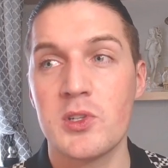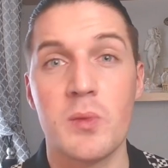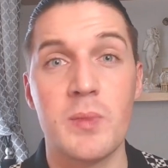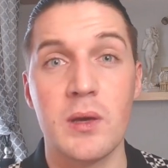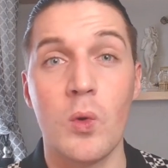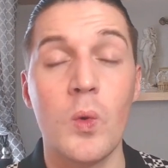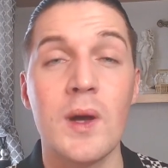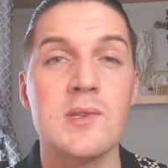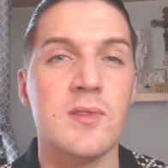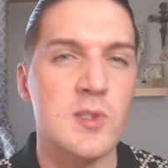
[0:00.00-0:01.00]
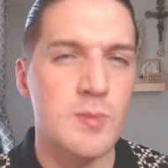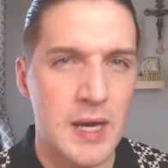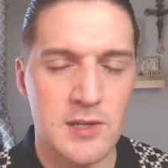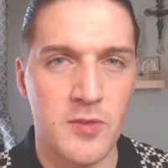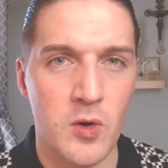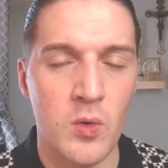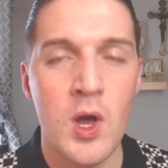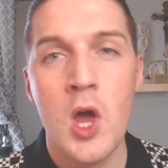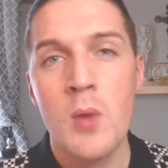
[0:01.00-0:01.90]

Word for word: should be always respectful,